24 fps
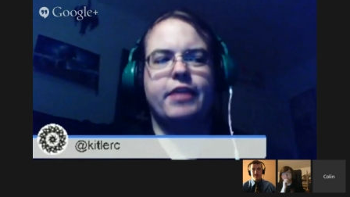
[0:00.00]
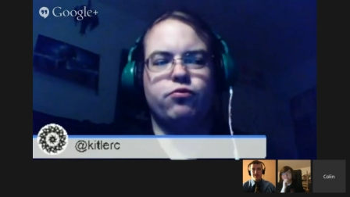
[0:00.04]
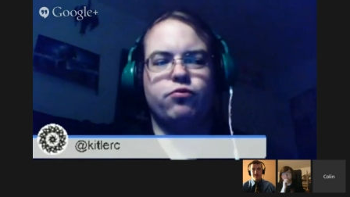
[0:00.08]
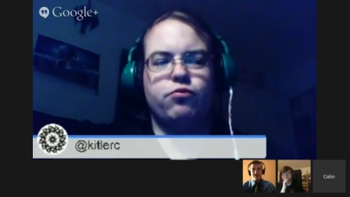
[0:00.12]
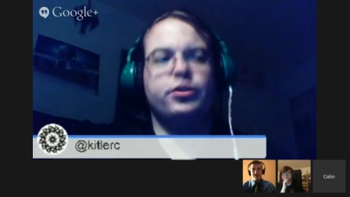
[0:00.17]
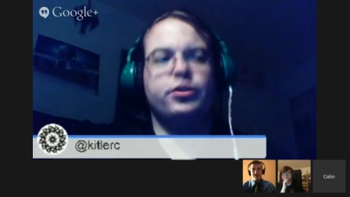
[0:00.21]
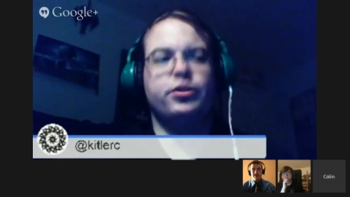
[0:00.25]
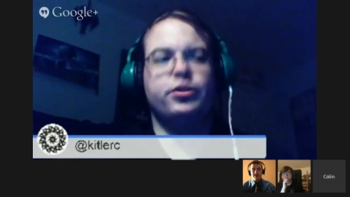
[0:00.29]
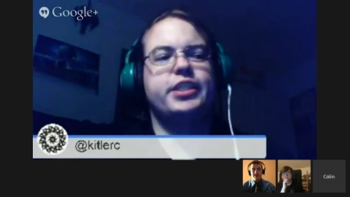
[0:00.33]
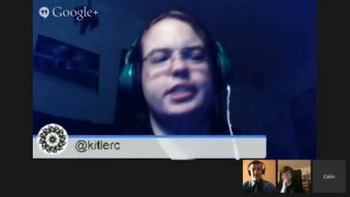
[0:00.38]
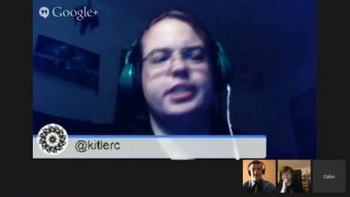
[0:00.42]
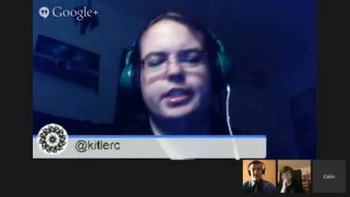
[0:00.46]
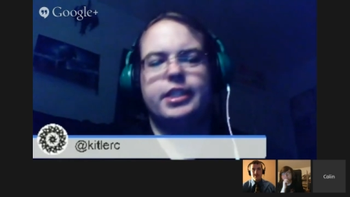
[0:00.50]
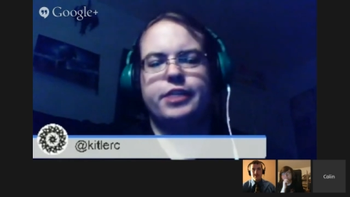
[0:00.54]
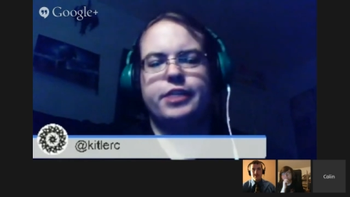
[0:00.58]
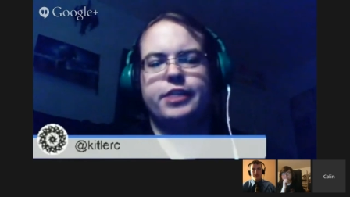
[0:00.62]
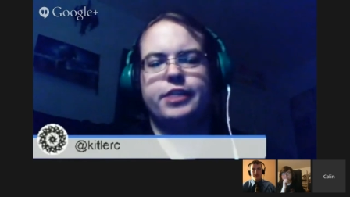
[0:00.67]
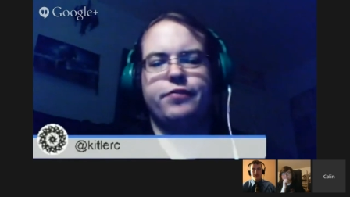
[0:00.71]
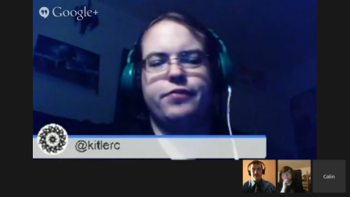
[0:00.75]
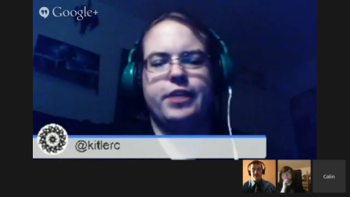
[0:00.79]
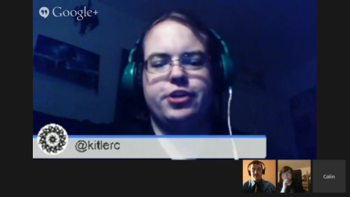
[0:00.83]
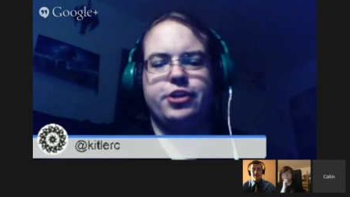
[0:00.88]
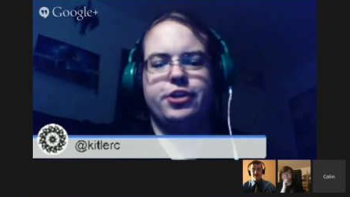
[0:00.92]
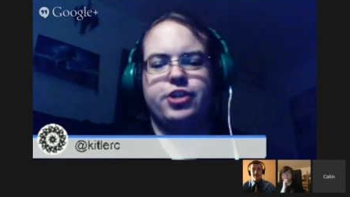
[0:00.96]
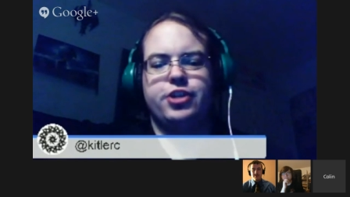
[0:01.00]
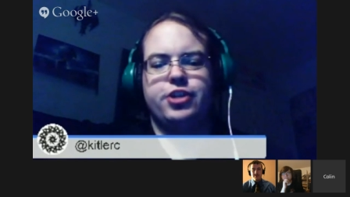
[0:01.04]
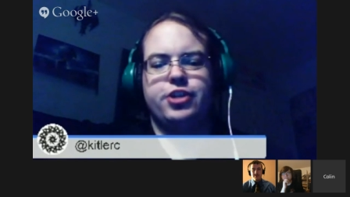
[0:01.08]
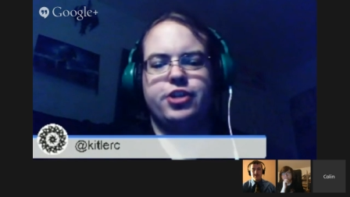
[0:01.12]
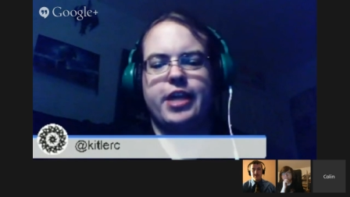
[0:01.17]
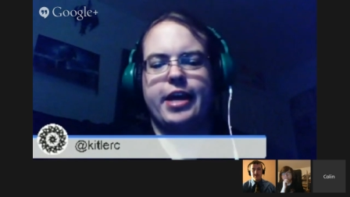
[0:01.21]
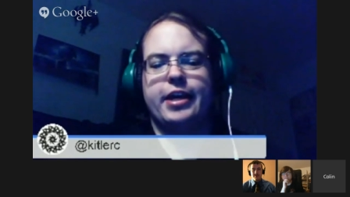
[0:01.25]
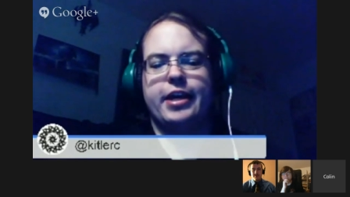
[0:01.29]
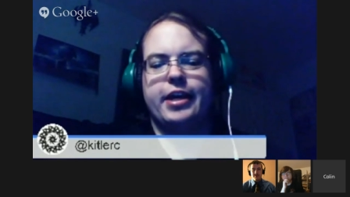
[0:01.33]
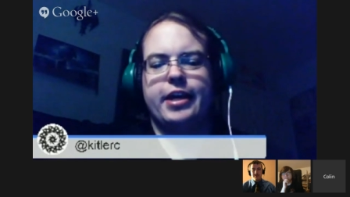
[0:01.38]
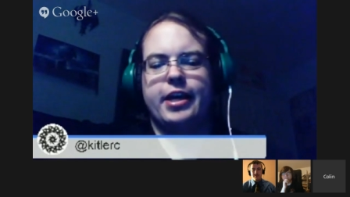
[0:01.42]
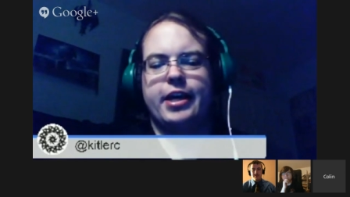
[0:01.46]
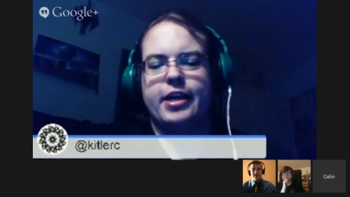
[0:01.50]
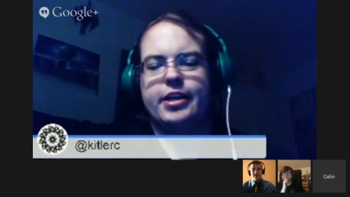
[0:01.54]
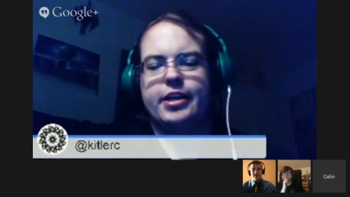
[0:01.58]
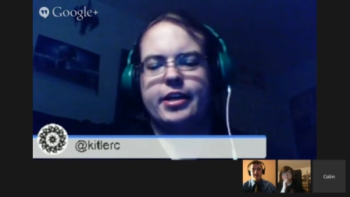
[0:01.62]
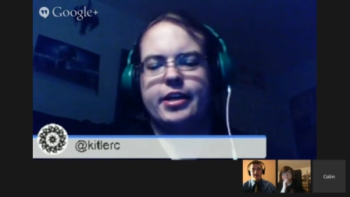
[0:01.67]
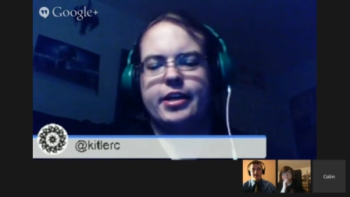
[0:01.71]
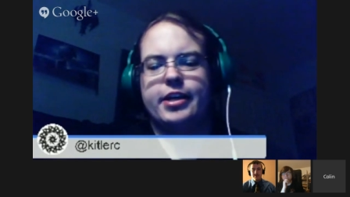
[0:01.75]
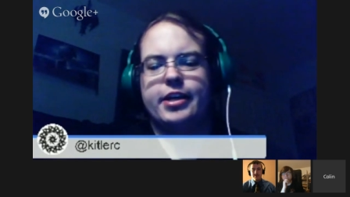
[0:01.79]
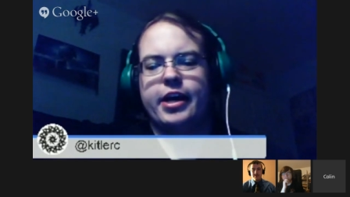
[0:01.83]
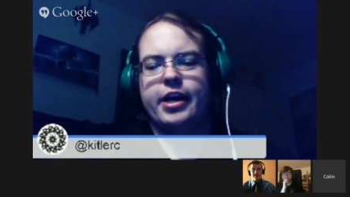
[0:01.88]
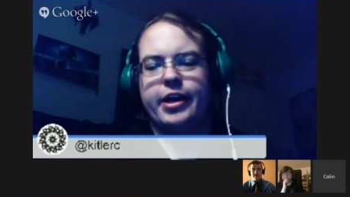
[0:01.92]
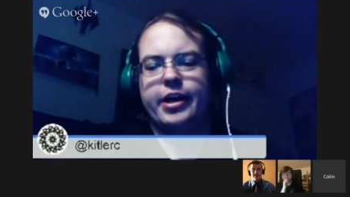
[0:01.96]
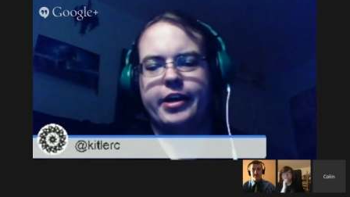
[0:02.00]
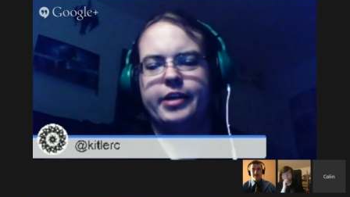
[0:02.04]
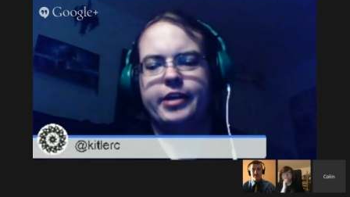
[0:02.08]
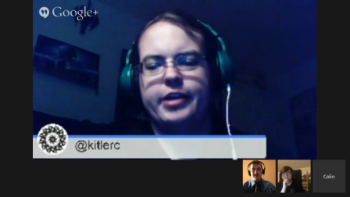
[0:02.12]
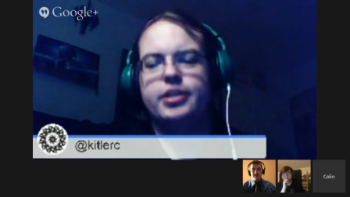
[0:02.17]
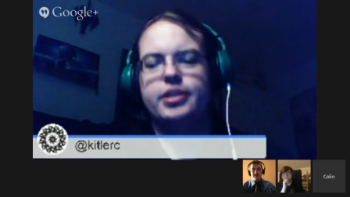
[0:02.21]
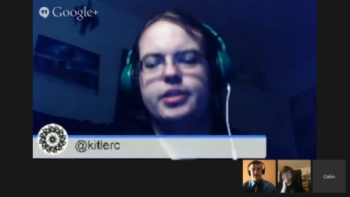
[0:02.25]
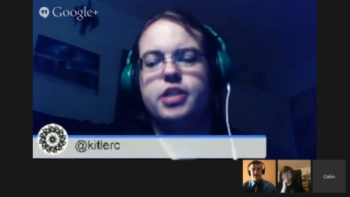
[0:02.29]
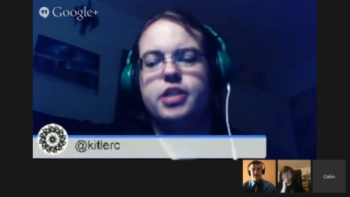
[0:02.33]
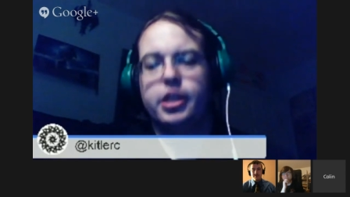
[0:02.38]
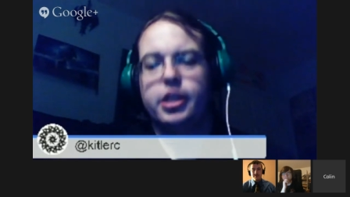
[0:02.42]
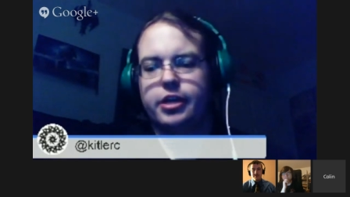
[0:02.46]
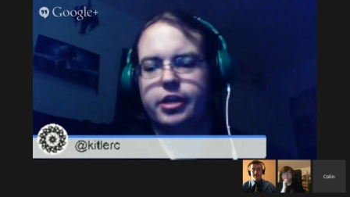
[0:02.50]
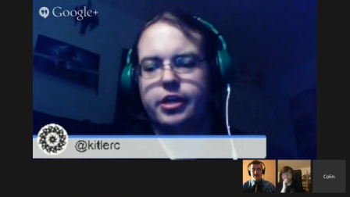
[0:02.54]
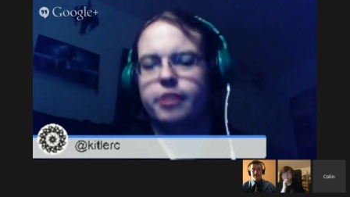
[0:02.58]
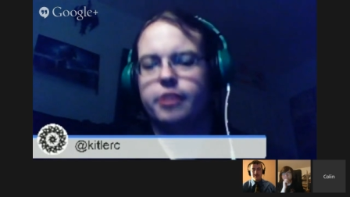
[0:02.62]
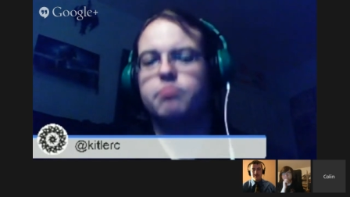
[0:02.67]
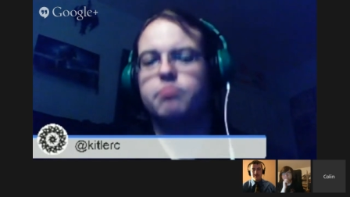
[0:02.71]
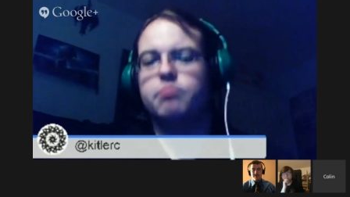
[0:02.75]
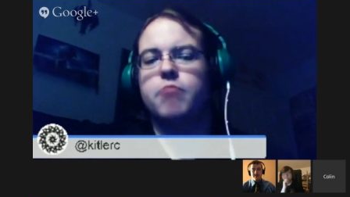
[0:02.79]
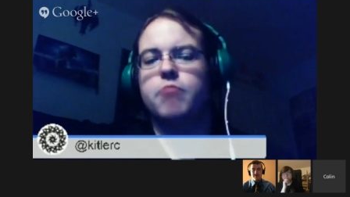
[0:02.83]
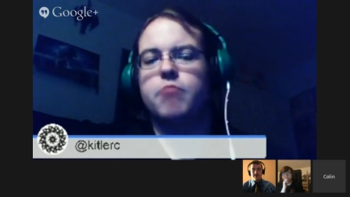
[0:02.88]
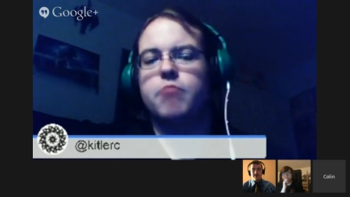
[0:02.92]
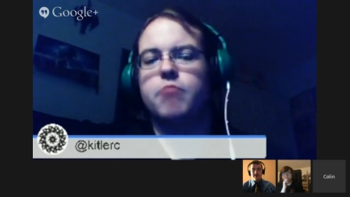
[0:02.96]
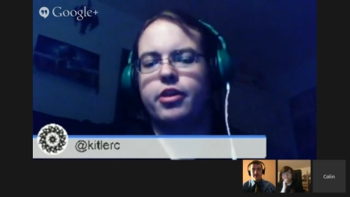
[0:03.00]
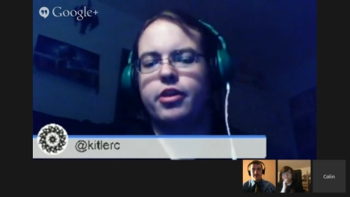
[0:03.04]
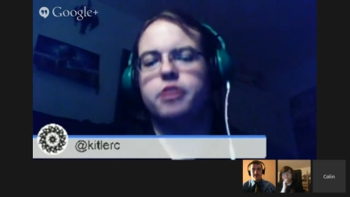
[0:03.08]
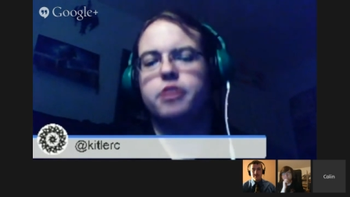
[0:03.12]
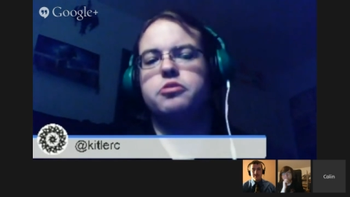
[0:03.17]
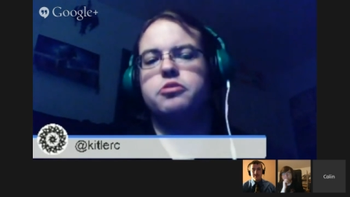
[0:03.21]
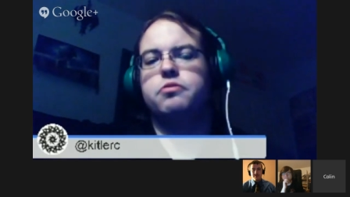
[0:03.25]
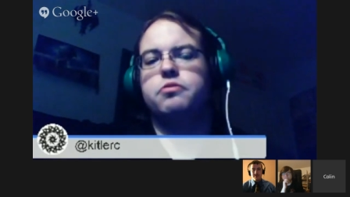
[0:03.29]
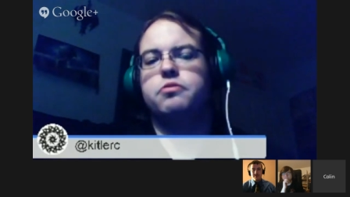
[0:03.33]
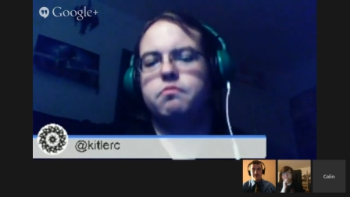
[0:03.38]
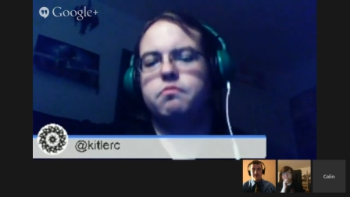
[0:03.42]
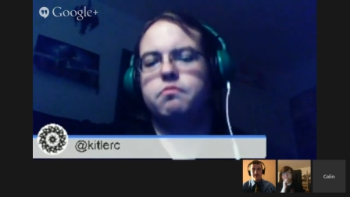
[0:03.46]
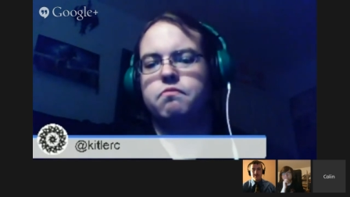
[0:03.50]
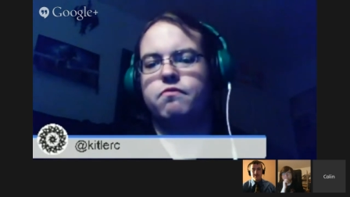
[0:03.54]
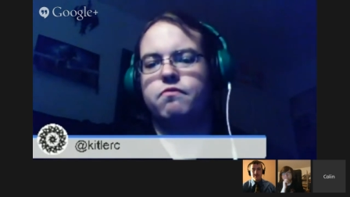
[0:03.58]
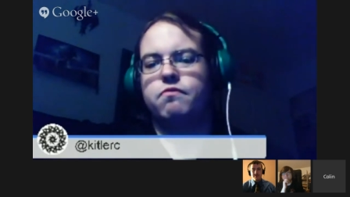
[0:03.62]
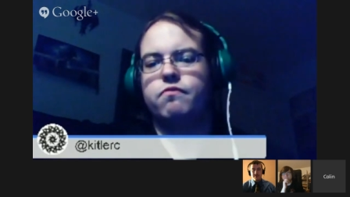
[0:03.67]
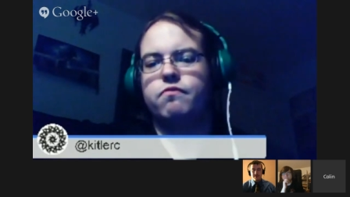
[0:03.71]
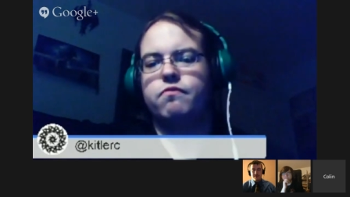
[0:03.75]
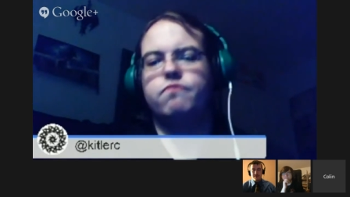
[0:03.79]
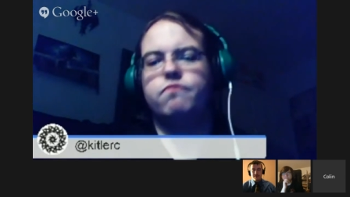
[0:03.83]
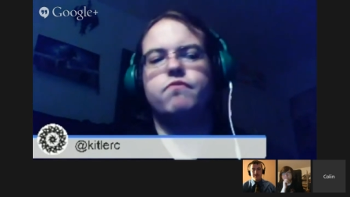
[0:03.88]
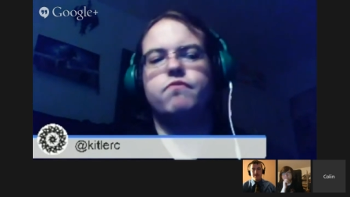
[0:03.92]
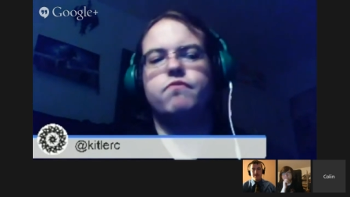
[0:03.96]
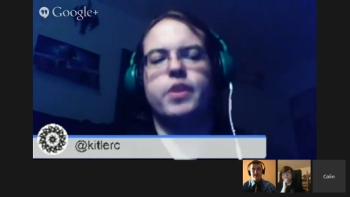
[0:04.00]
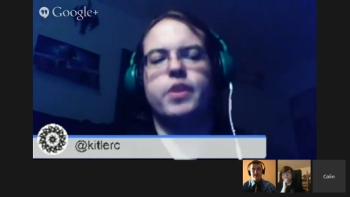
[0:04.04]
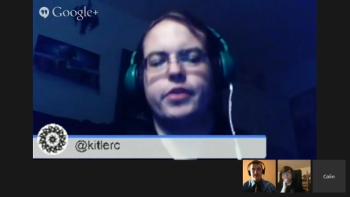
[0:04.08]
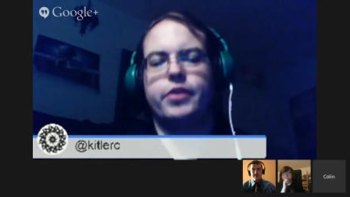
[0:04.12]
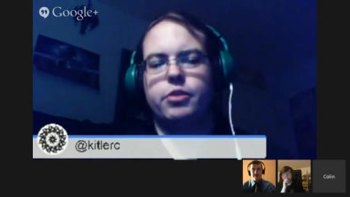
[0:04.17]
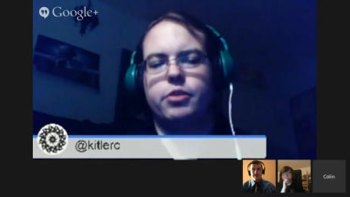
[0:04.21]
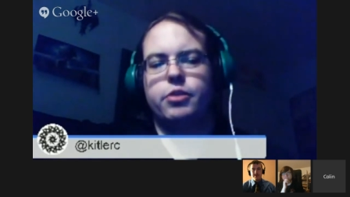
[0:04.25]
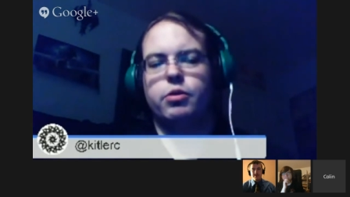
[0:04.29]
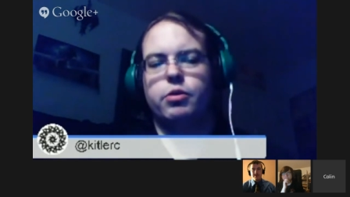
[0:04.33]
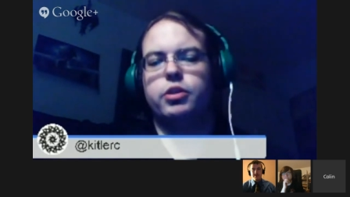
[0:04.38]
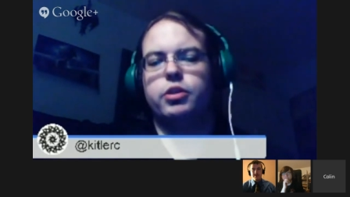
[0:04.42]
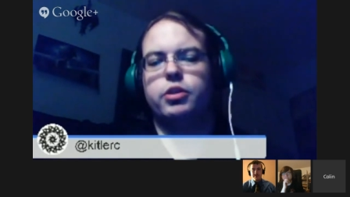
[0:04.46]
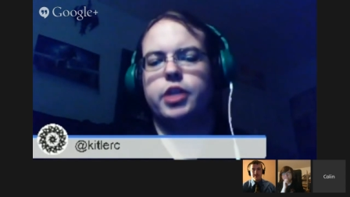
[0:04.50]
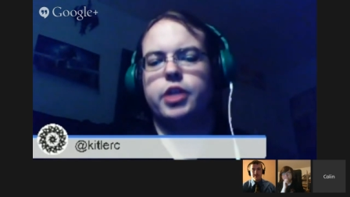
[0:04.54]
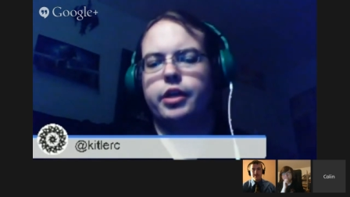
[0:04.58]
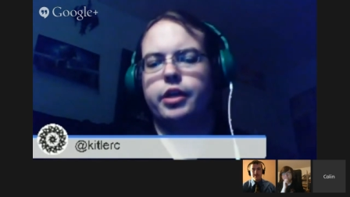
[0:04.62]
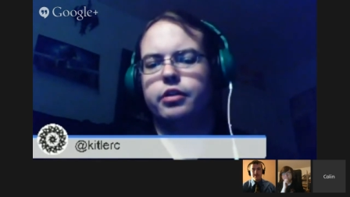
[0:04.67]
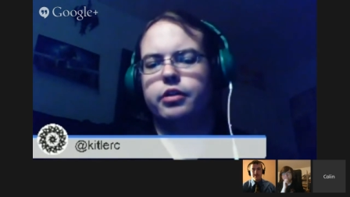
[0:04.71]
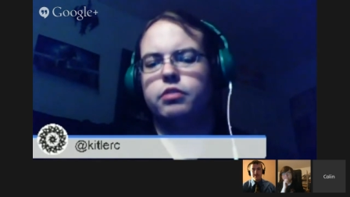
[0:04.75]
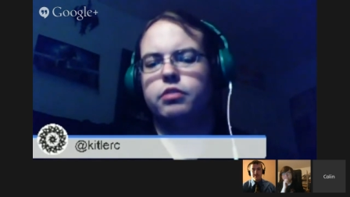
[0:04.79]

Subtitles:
recently finished that, and I dug it. I thought it was very well done.